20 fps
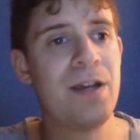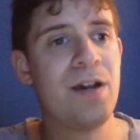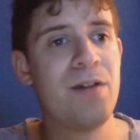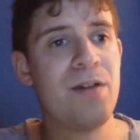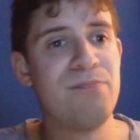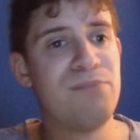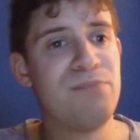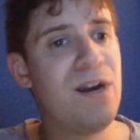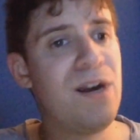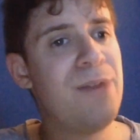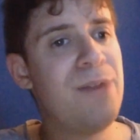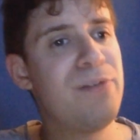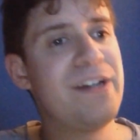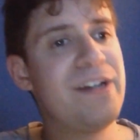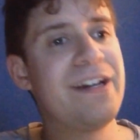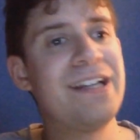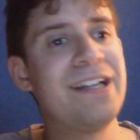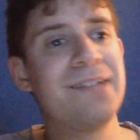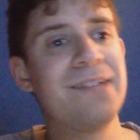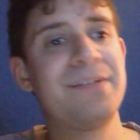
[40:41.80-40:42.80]
Bron Breakker
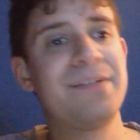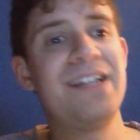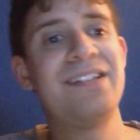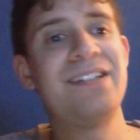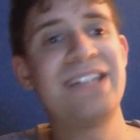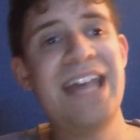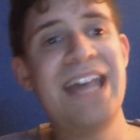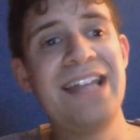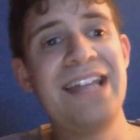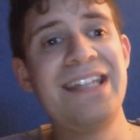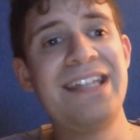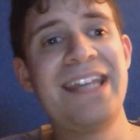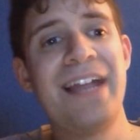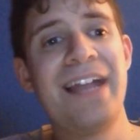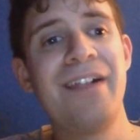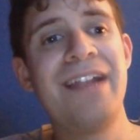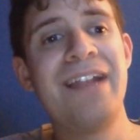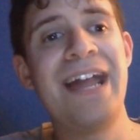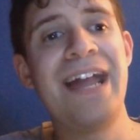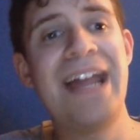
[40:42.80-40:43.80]
ended up saying to Cathy
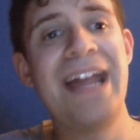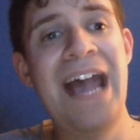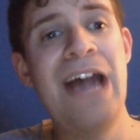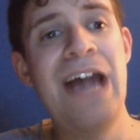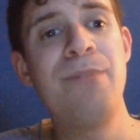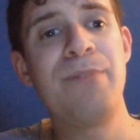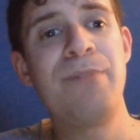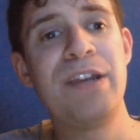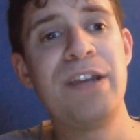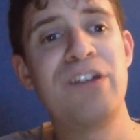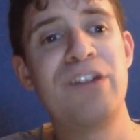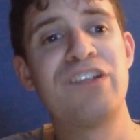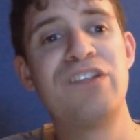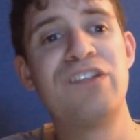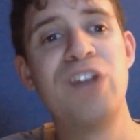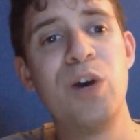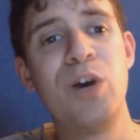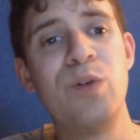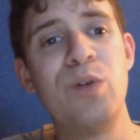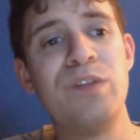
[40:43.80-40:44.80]
Kelly that Adam Pearce
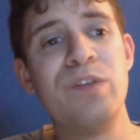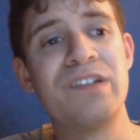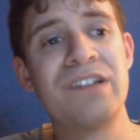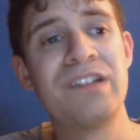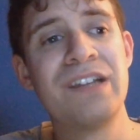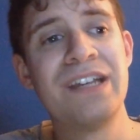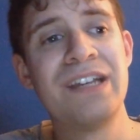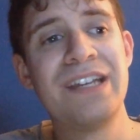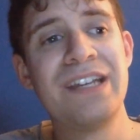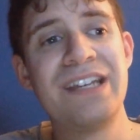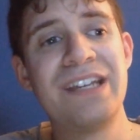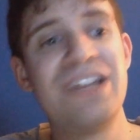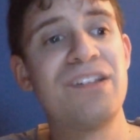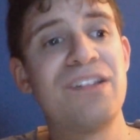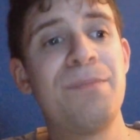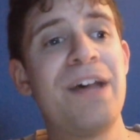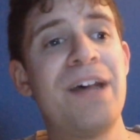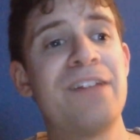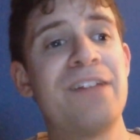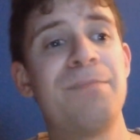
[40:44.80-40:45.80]
knows He's the
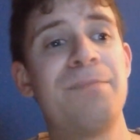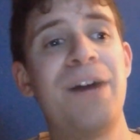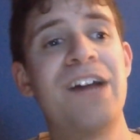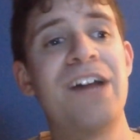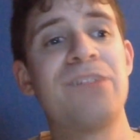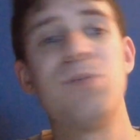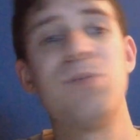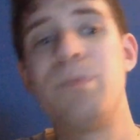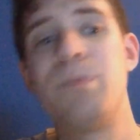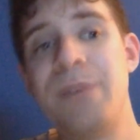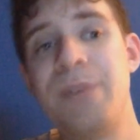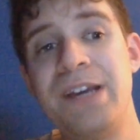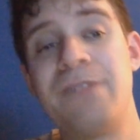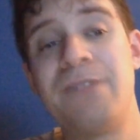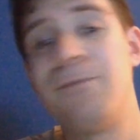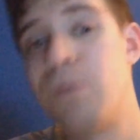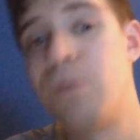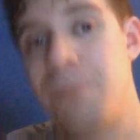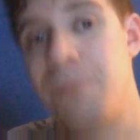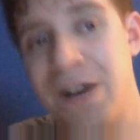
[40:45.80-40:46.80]
best possible pick
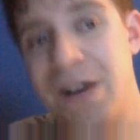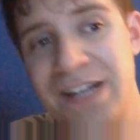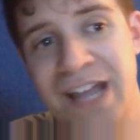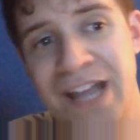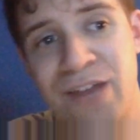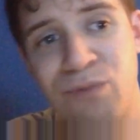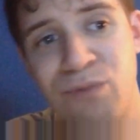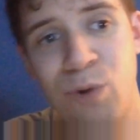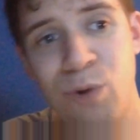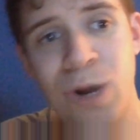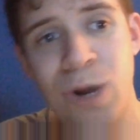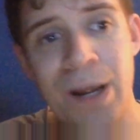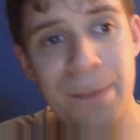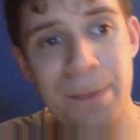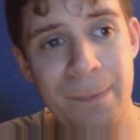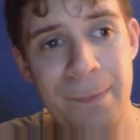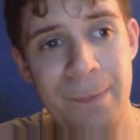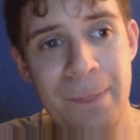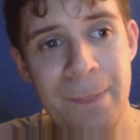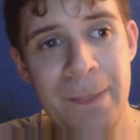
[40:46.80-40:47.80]
for mine at Raw.
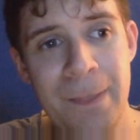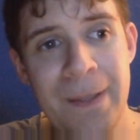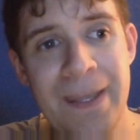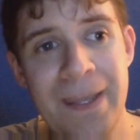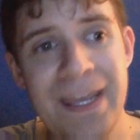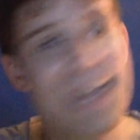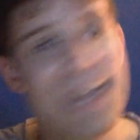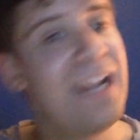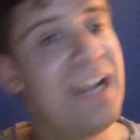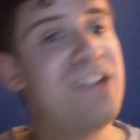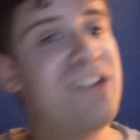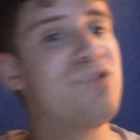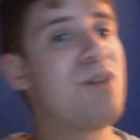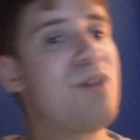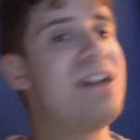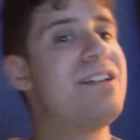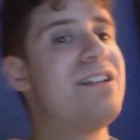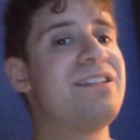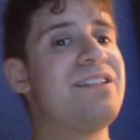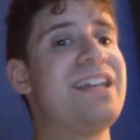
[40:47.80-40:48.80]
And now he's
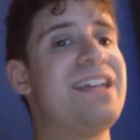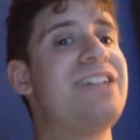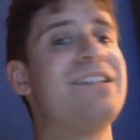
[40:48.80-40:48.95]
ready to take this